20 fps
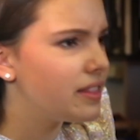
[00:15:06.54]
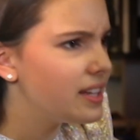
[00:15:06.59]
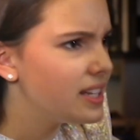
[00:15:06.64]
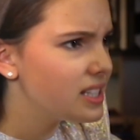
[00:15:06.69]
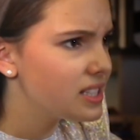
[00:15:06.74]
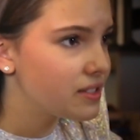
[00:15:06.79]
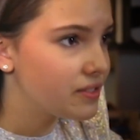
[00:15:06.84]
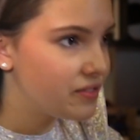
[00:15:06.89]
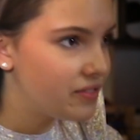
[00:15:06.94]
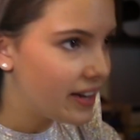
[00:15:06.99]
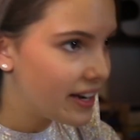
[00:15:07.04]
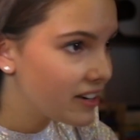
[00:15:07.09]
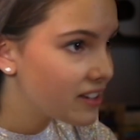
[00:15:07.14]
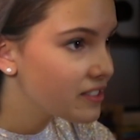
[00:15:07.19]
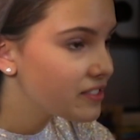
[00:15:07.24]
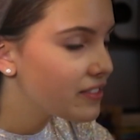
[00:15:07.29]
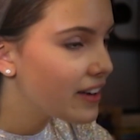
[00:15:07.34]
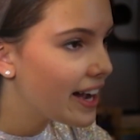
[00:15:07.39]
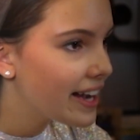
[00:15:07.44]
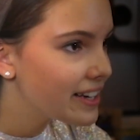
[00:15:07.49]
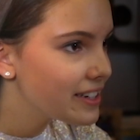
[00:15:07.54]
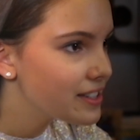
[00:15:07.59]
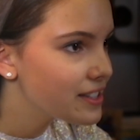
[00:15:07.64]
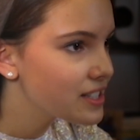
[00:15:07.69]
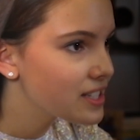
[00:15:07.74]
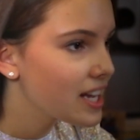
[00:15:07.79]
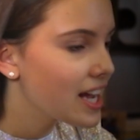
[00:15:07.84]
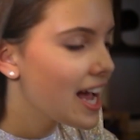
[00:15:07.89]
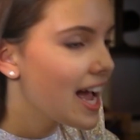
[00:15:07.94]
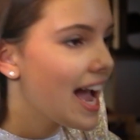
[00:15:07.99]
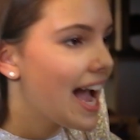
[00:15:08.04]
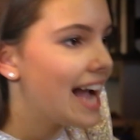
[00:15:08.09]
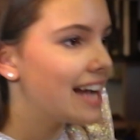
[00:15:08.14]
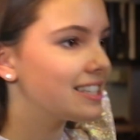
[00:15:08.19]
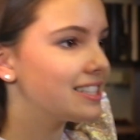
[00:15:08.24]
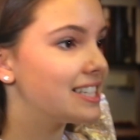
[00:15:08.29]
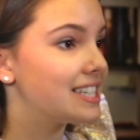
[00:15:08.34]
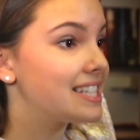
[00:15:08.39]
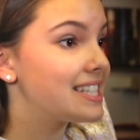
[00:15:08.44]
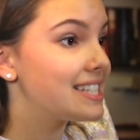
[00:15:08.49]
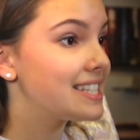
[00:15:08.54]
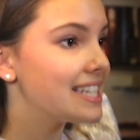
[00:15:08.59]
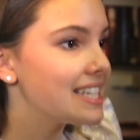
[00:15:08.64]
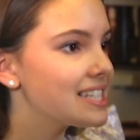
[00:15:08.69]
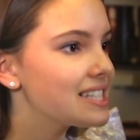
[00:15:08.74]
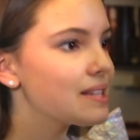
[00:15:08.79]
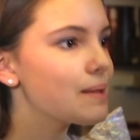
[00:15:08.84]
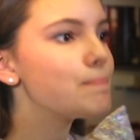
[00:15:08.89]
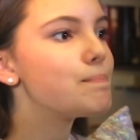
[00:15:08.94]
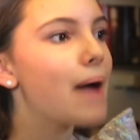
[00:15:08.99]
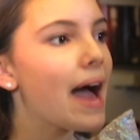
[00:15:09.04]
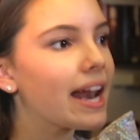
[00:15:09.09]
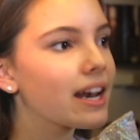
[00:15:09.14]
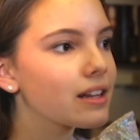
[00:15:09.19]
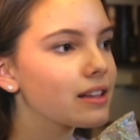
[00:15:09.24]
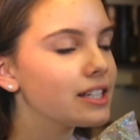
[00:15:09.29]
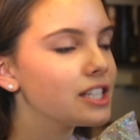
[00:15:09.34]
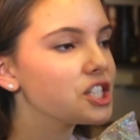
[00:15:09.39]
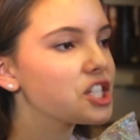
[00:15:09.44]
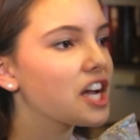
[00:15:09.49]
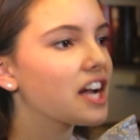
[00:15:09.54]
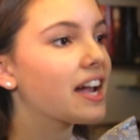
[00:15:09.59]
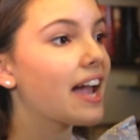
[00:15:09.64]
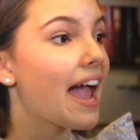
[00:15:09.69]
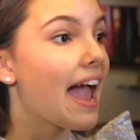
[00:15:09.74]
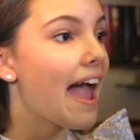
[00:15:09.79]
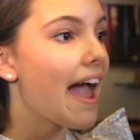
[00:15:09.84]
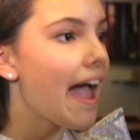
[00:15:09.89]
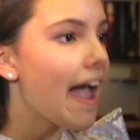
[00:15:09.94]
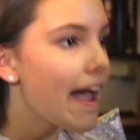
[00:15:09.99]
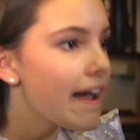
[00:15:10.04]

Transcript: These verifiers had to systematically check